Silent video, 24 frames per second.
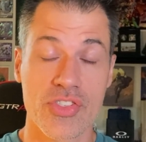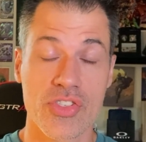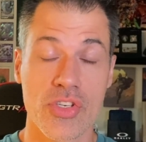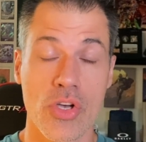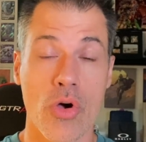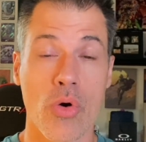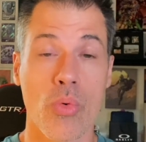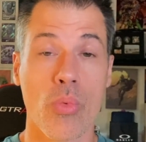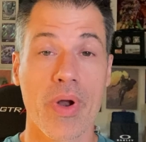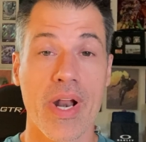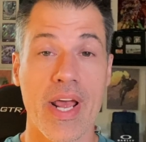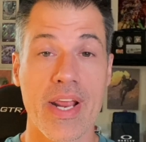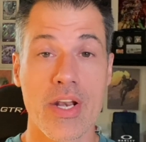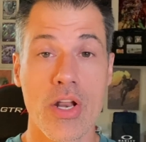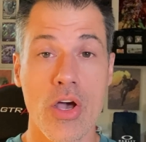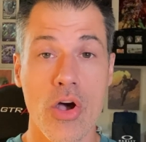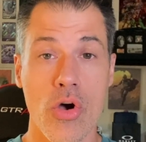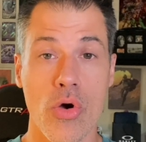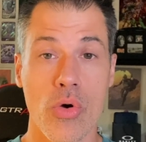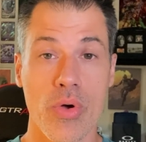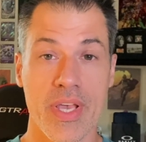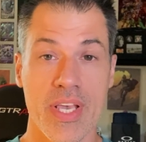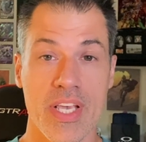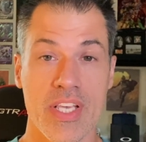So what I
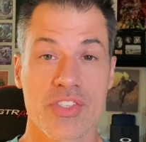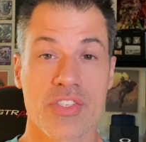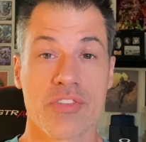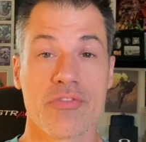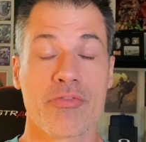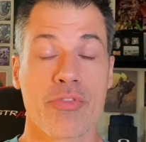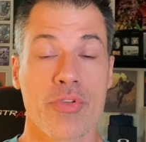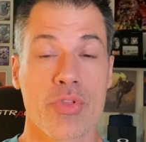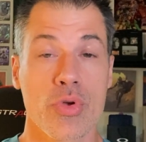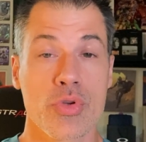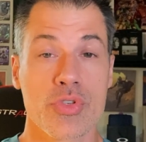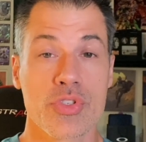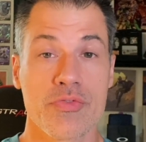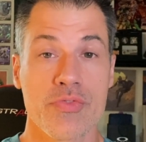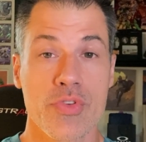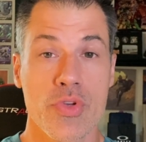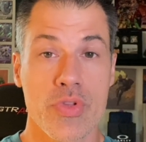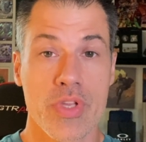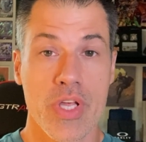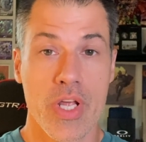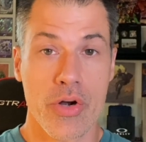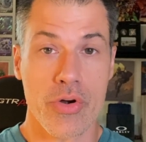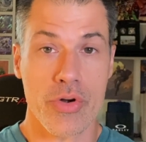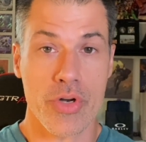know is, and for those of
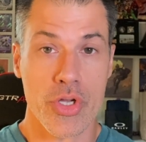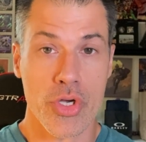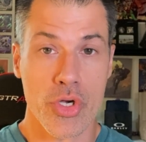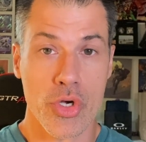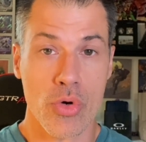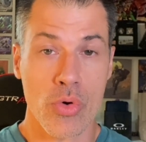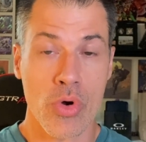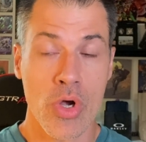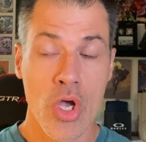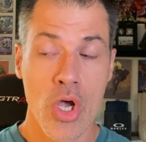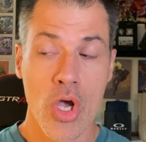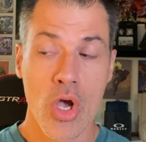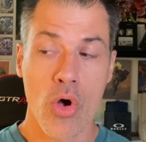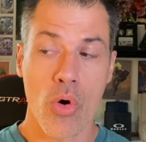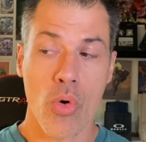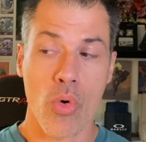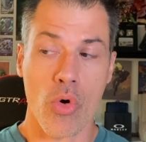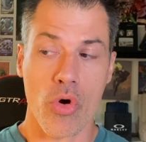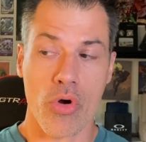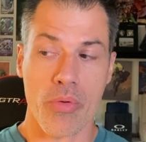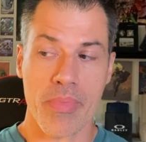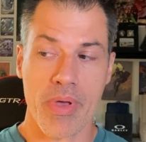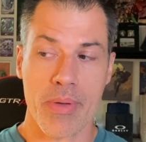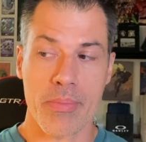you that are new,
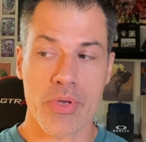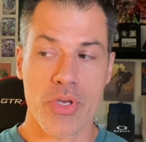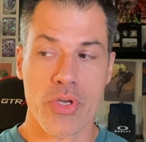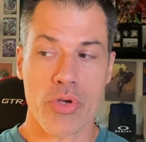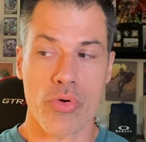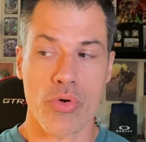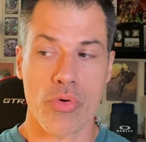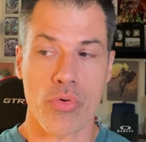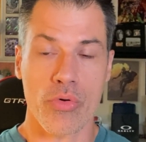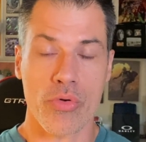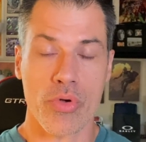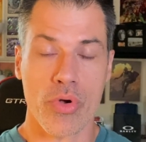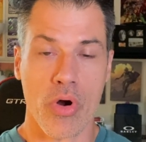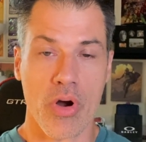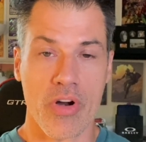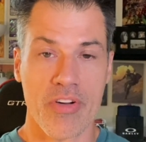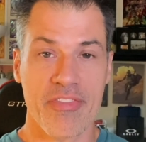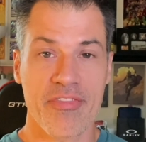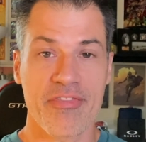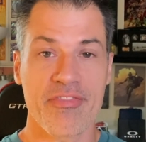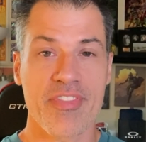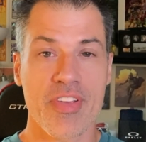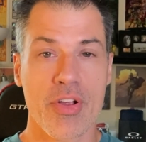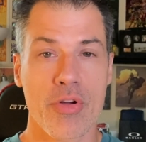or maybe you are
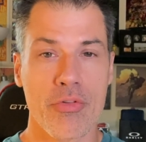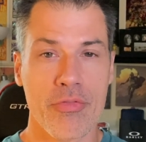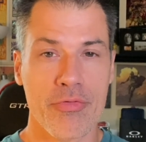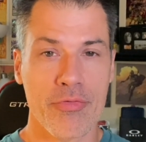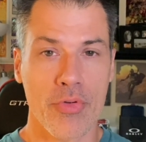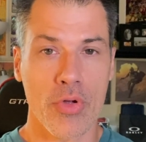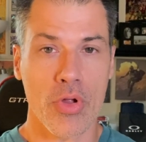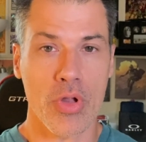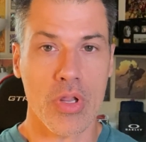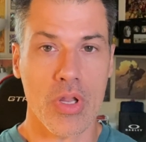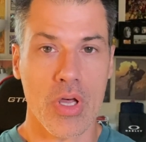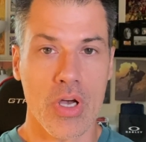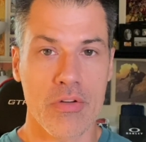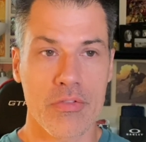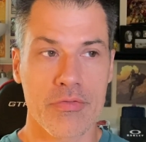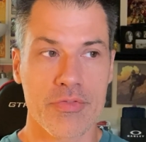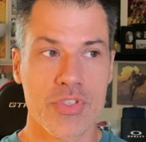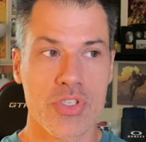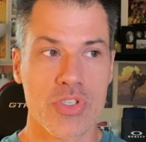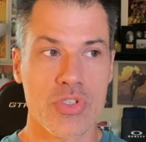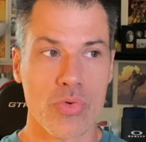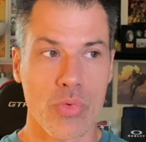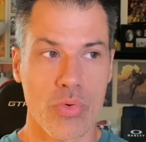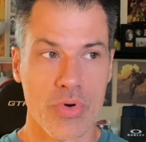fearful of
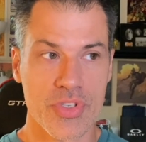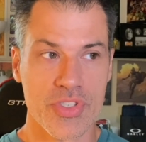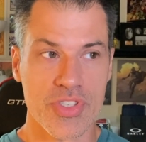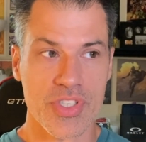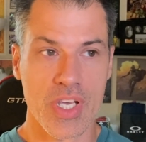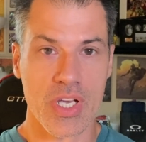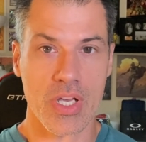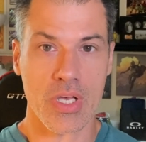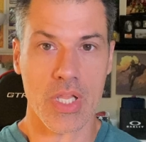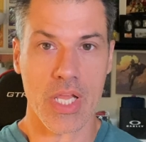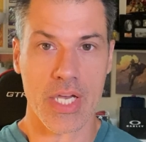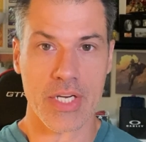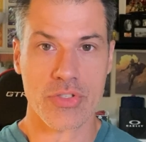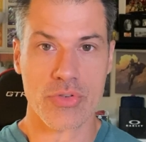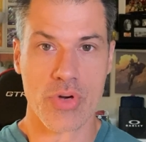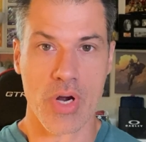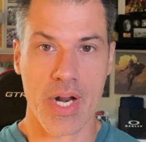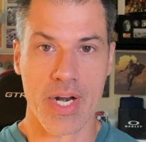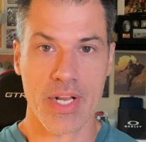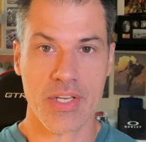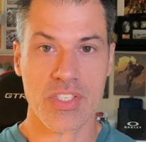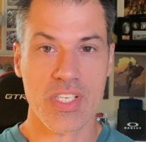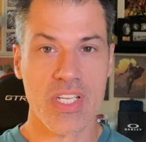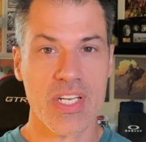sourcing
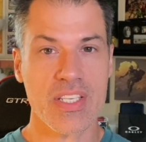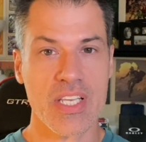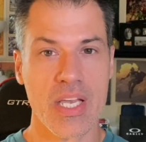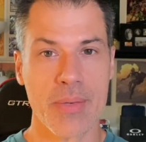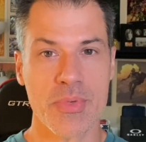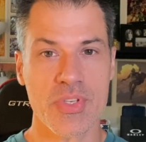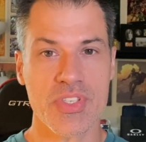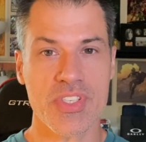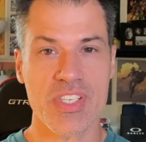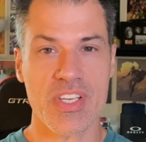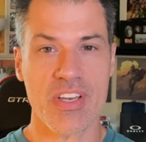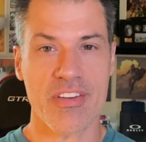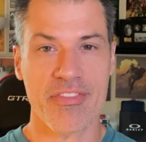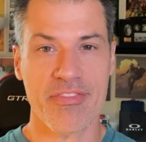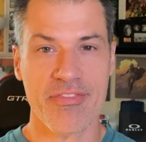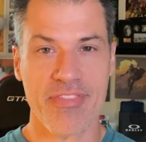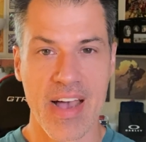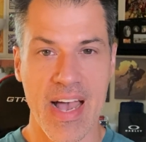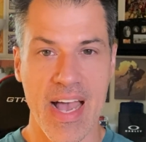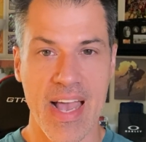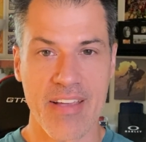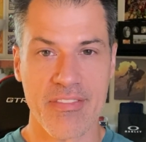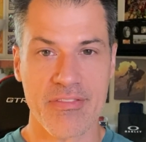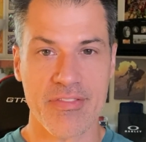electronics, anytime you see a
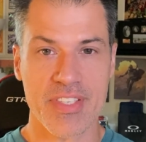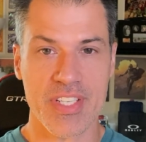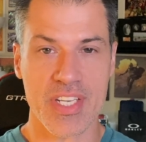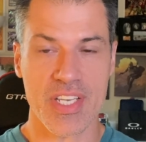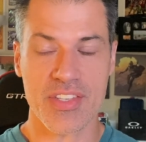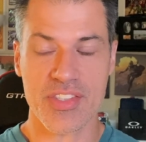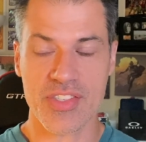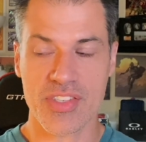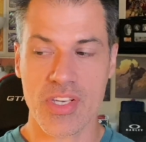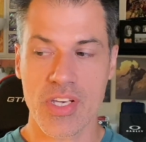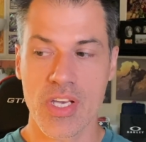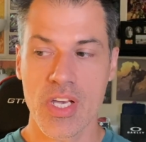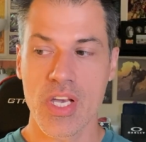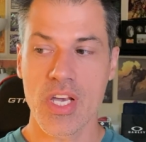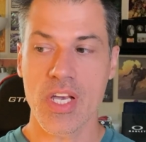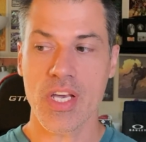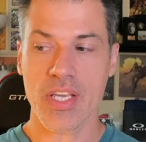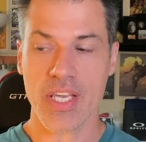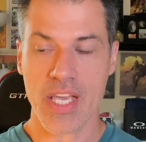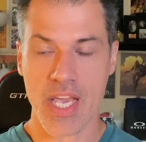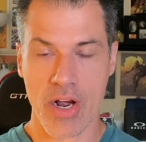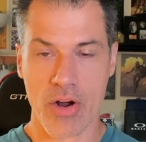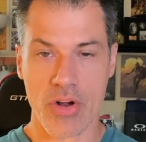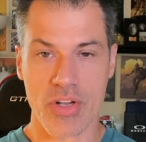5-disc
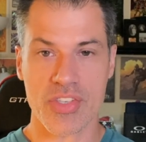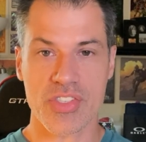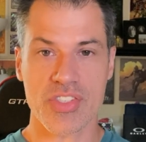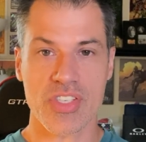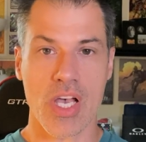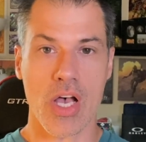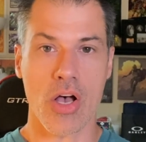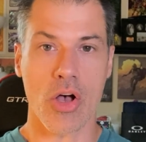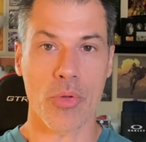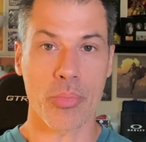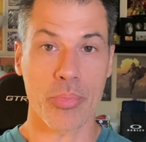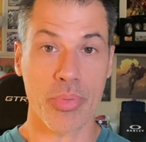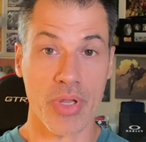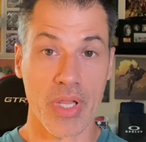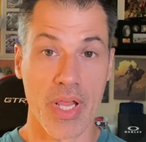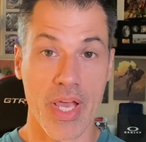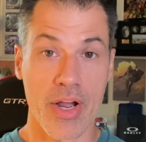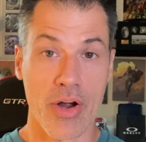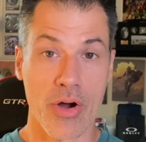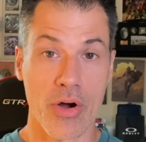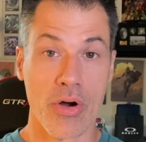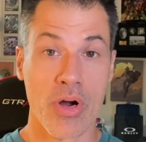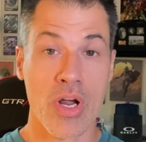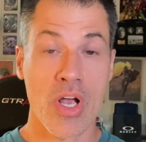carousel
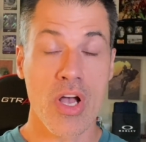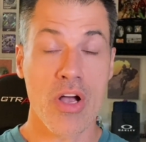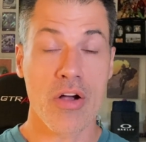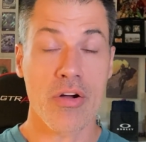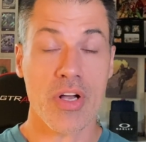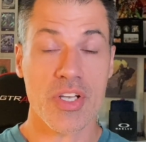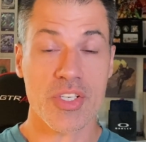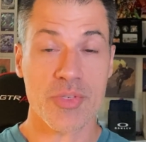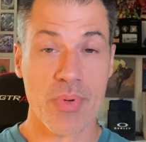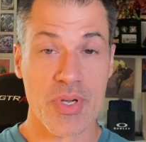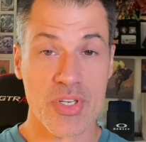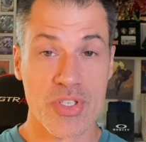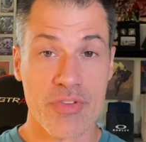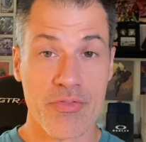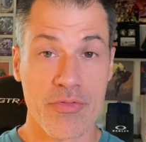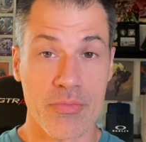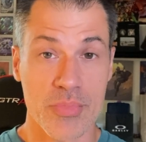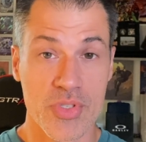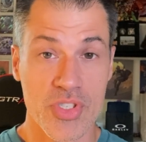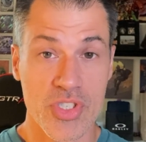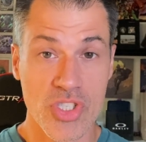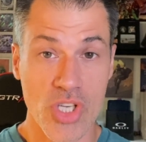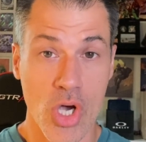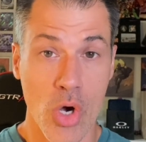player, especially
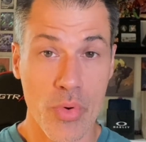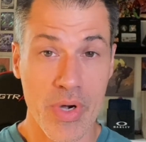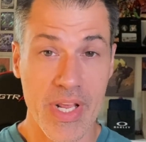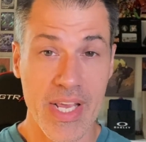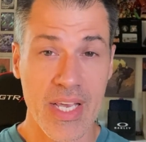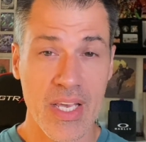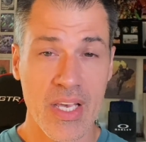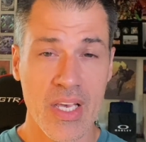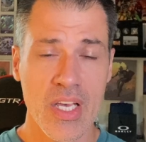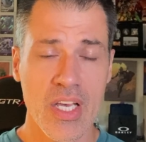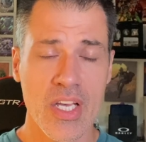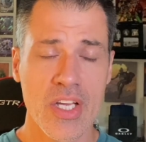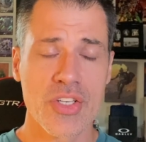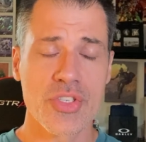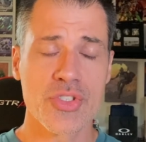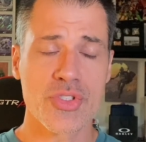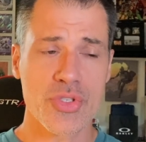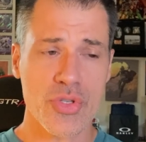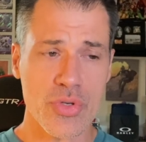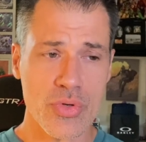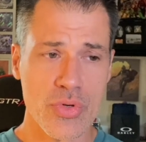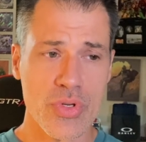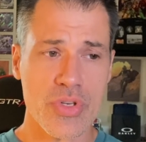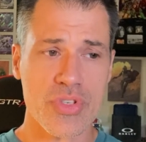from Sony,
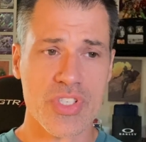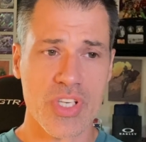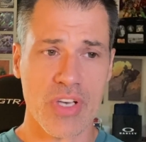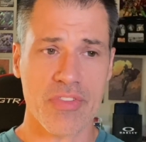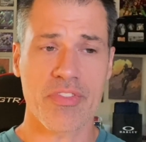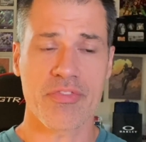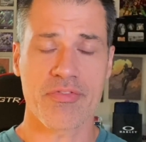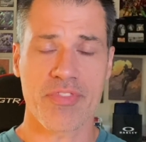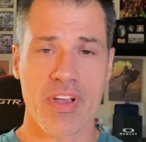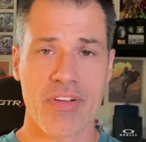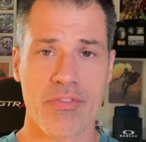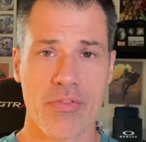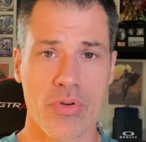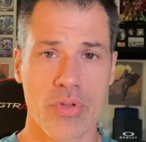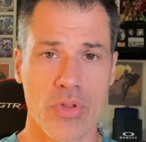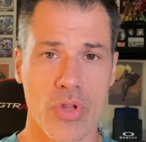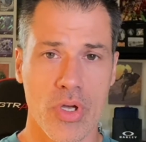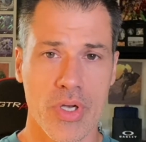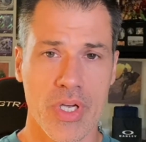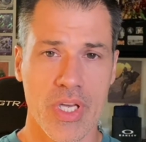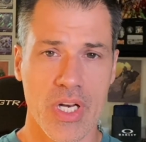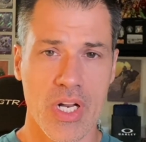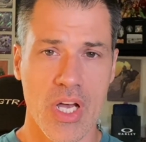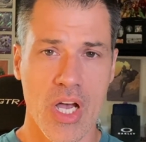do yourself a favor and
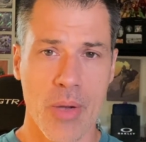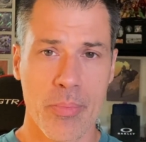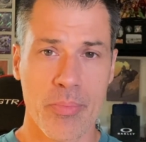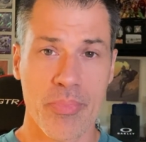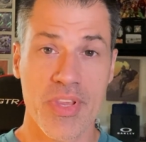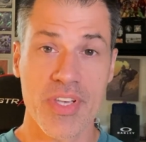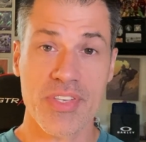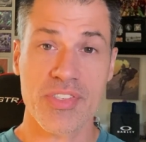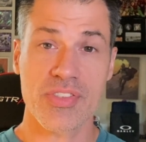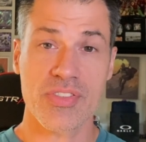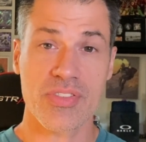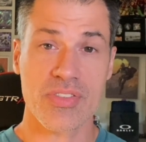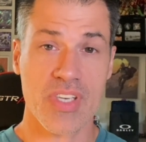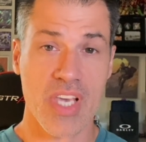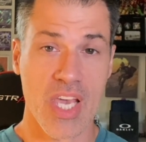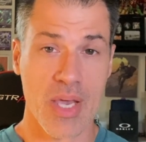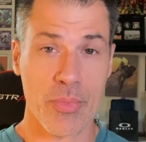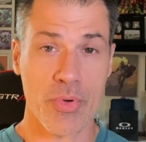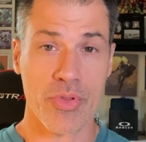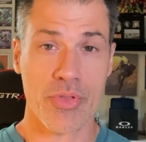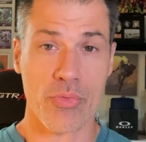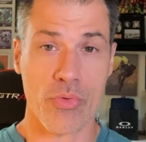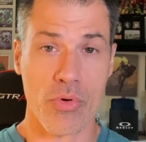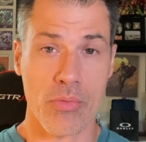look it up. This
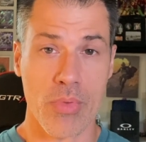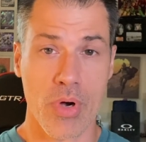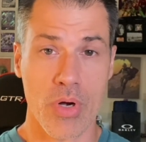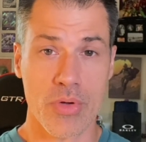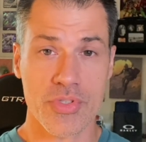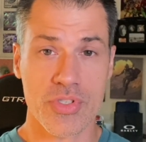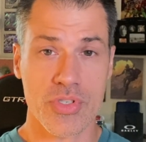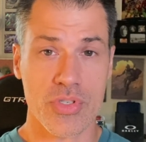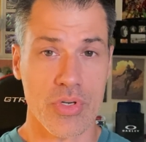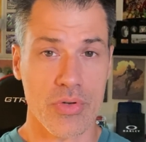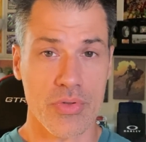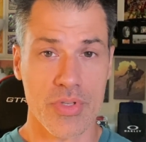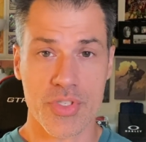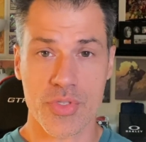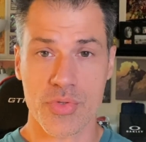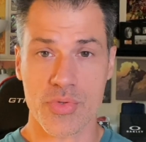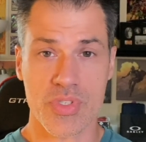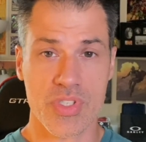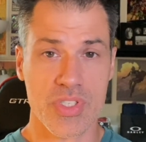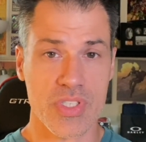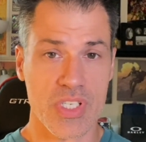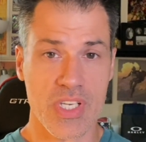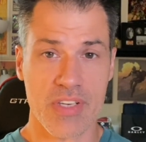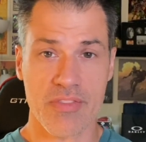came with a remote, so this
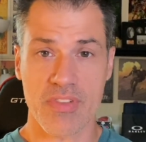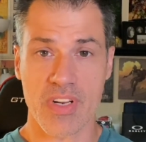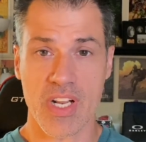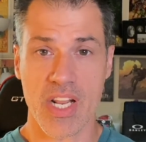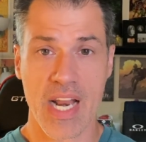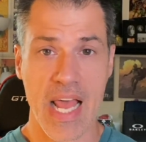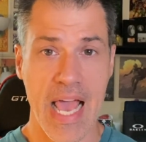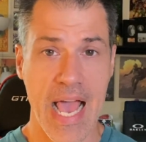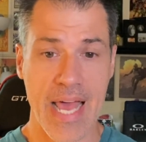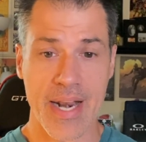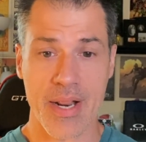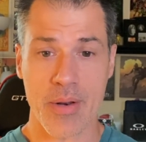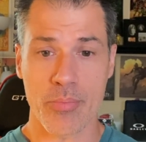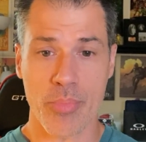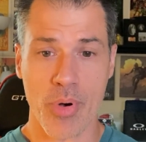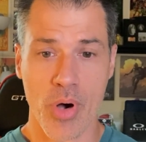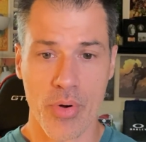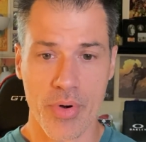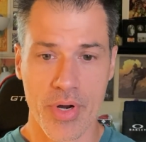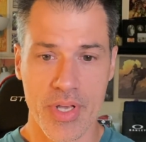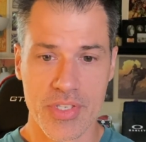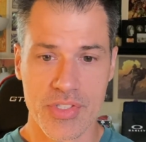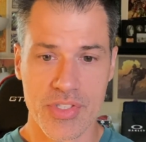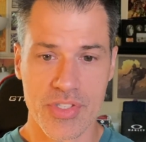was even an added
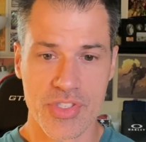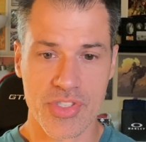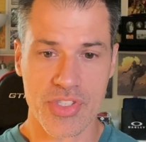bonus.